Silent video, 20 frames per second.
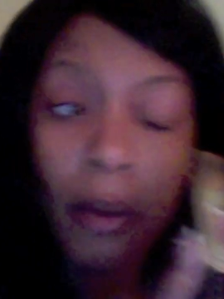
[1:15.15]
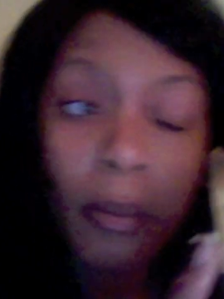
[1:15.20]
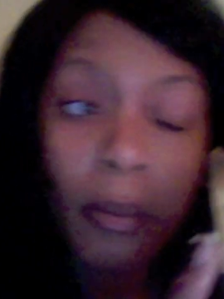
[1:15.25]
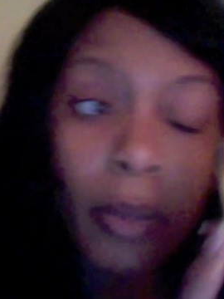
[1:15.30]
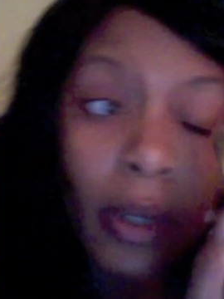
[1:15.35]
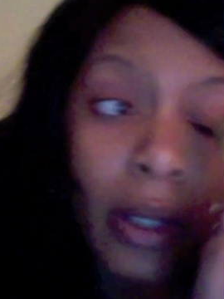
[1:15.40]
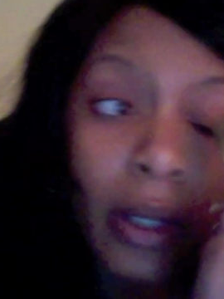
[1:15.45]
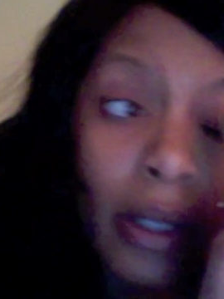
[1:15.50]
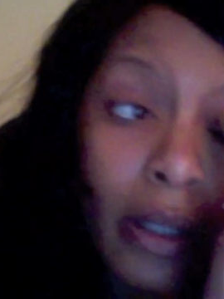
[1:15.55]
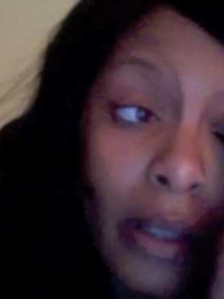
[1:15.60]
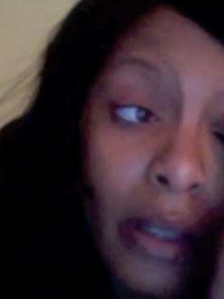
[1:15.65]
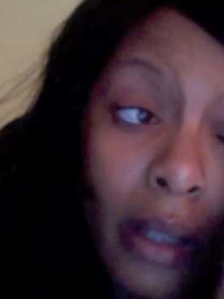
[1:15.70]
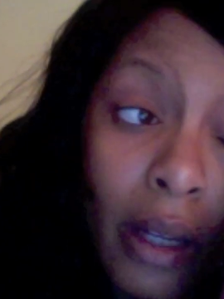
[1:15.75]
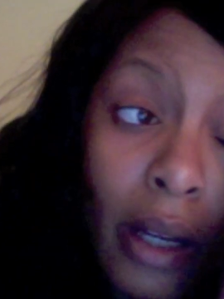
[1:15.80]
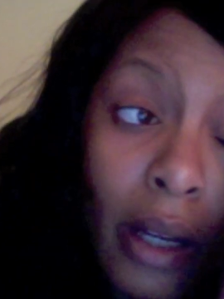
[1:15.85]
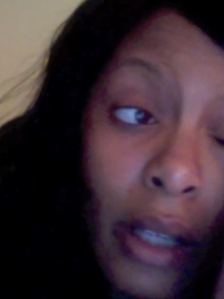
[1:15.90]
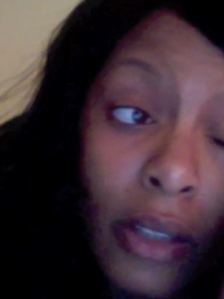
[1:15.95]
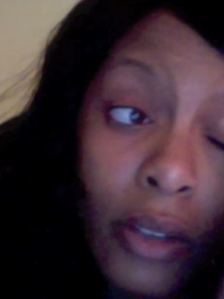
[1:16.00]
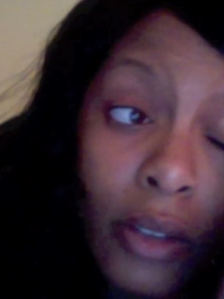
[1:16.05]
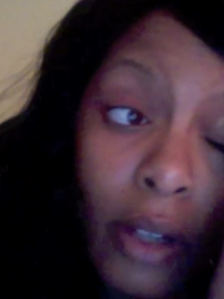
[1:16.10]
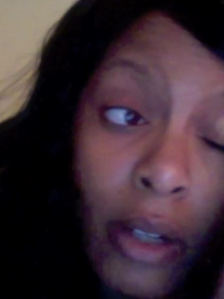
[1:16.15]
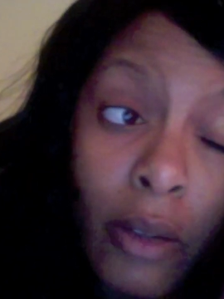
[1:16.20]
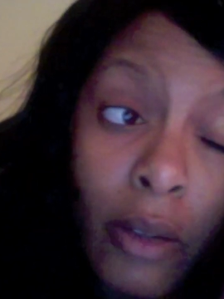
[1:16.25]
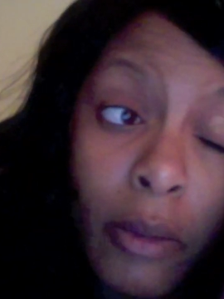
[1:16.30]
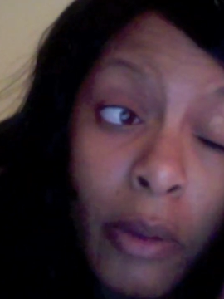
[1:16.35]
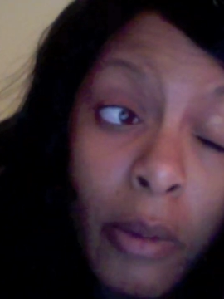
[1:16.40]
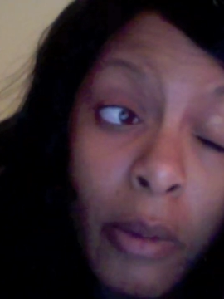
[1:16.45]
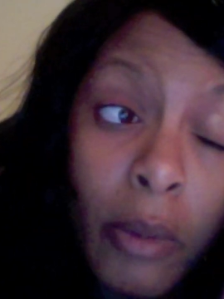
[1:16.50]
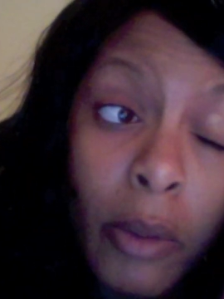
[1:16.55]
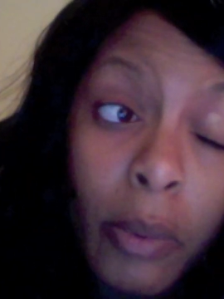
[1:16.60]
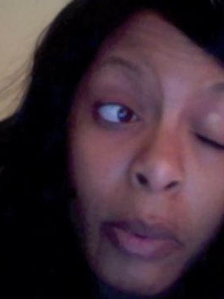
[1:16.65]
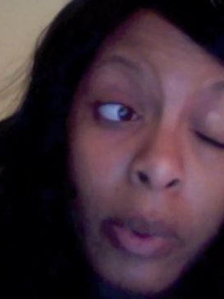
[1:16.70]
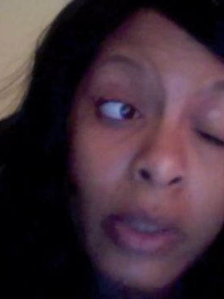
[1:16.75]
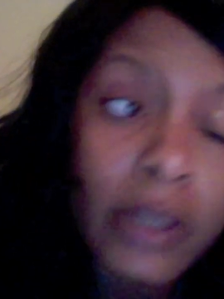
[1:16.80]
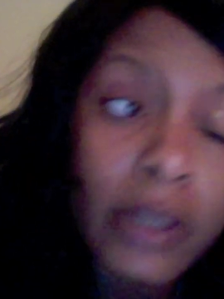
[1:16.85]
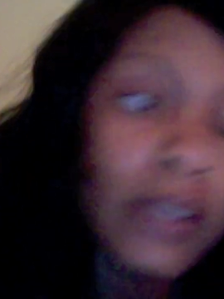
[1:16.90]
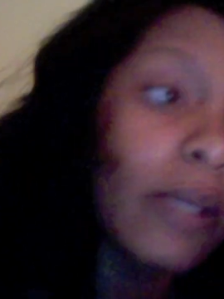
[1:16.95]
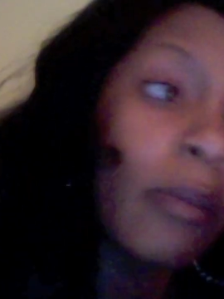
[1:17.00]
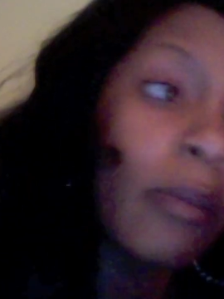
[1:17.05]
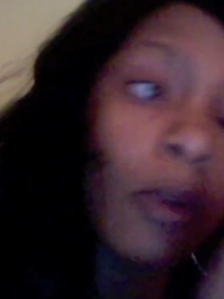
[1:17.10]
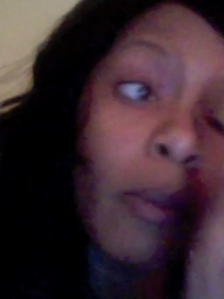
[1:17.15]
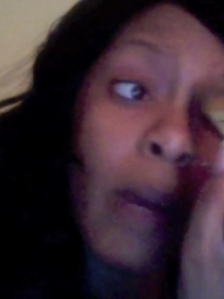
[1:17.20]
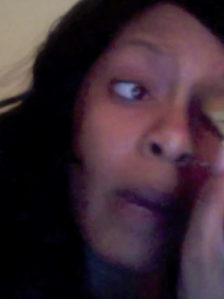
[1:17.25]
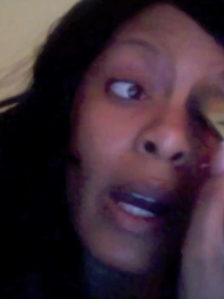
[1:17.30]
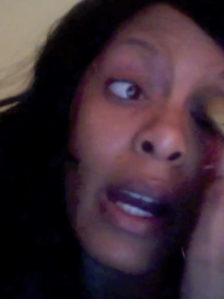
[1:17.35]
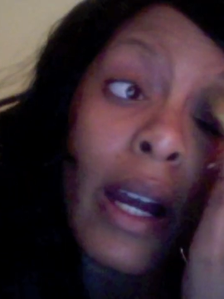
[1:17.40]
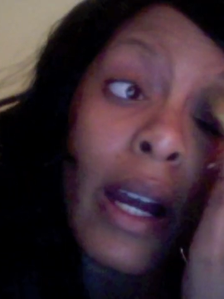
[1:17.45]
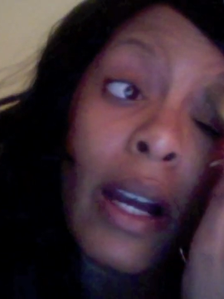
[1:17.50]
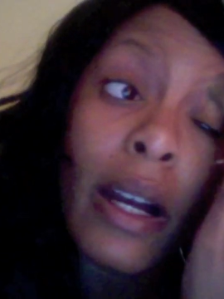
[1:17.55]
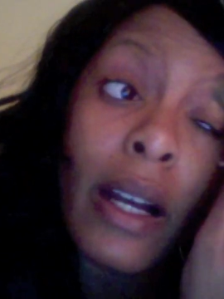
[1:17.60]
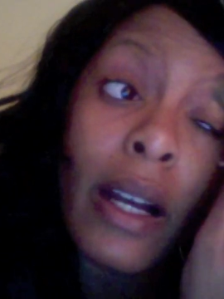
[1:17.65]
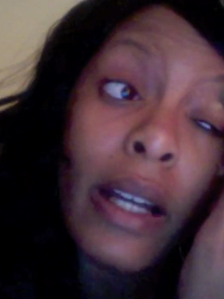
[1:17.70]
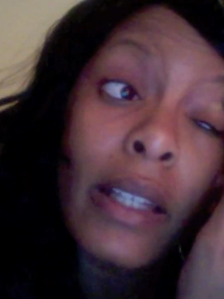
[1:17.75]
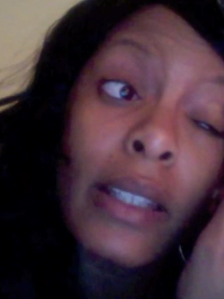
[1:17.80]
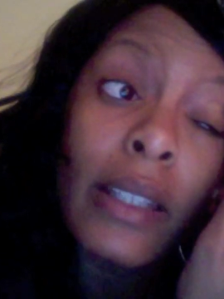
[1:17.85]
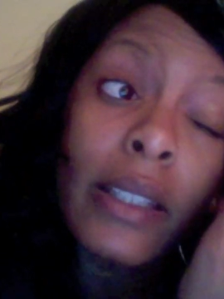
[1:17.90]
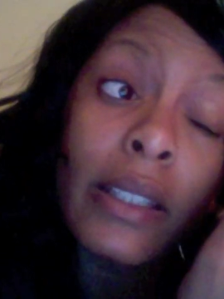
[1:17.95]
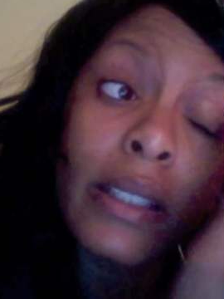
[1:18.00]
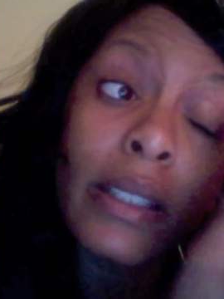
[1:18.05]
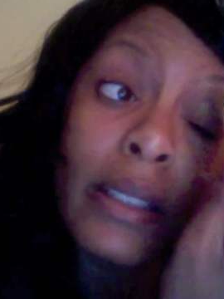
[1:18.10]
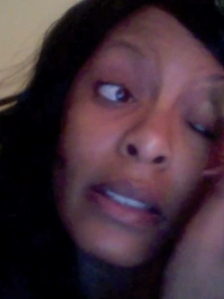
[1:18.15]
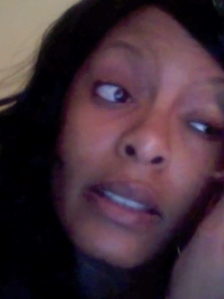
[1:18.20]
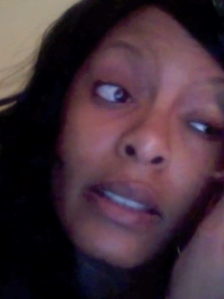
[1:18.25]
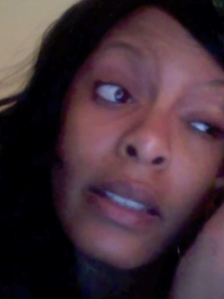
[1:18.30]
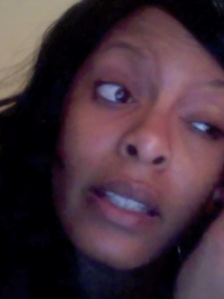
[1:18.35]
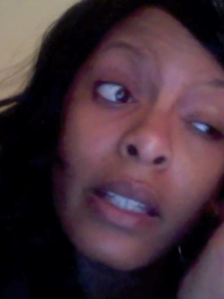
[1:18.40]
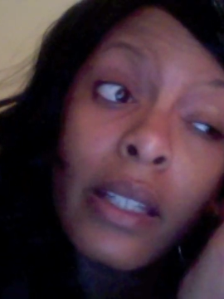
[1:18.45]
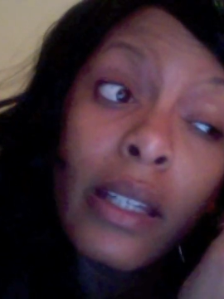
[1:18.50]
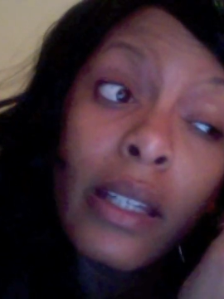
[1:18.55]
but I try to remember to put some on my eyelids.